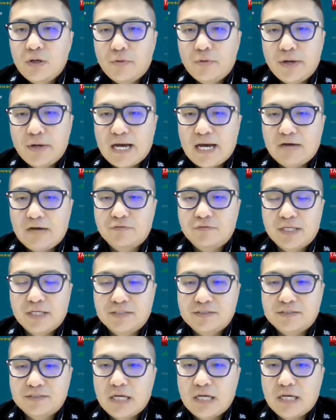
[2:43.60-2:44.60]
We have
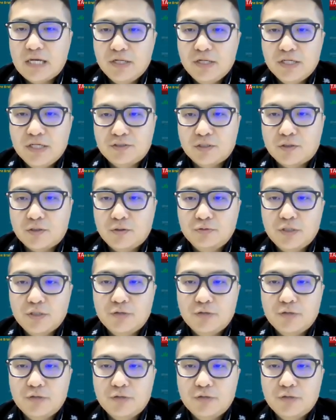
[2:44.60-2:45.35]
established good